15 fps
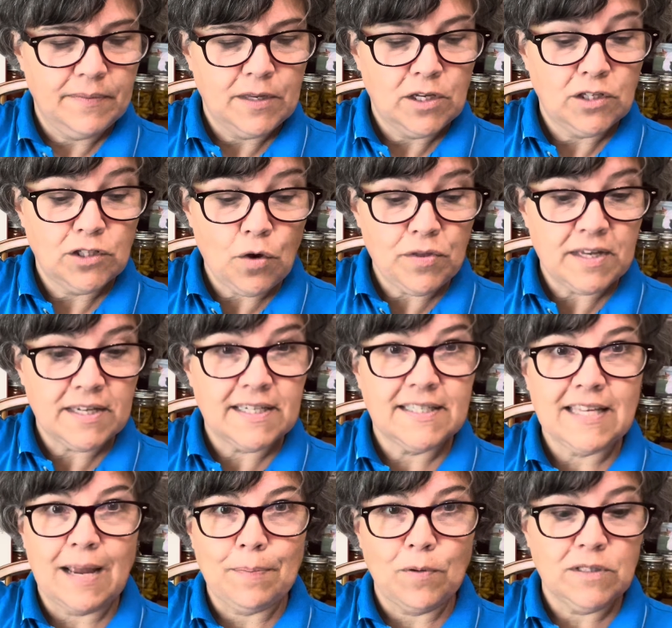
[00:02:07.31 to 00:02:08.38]
So the
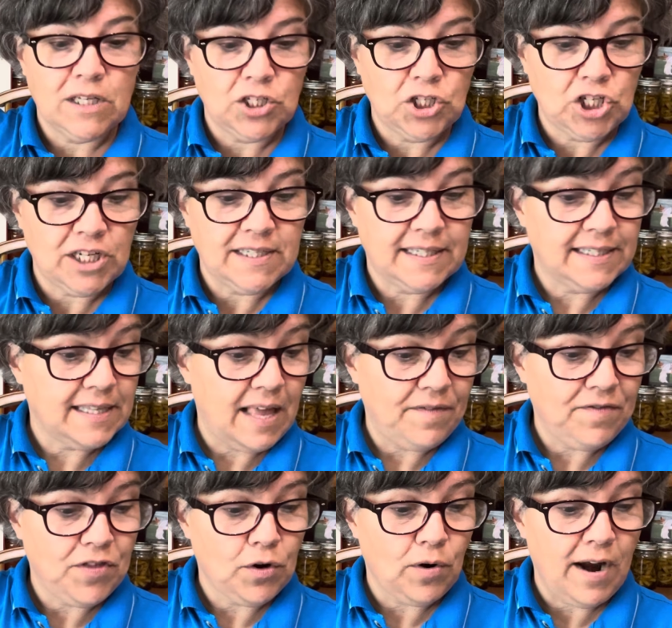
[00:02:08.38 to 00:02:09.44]
disciples and Jesus
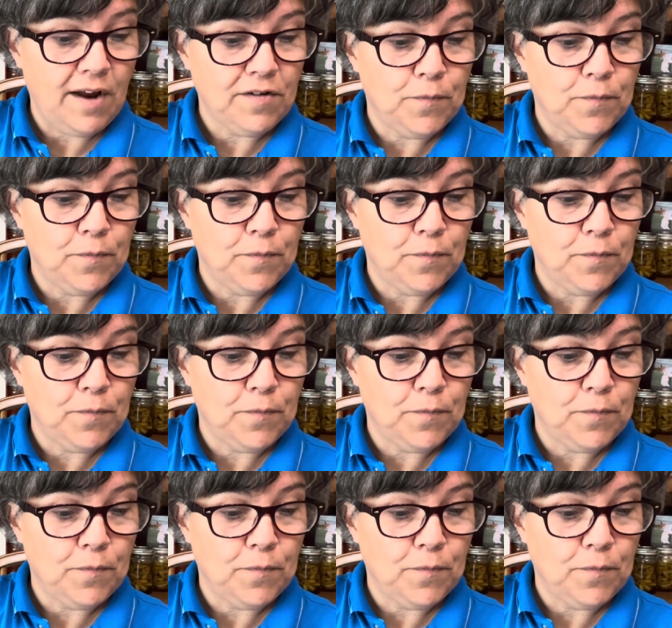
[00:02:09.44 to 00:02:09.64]
left the crowd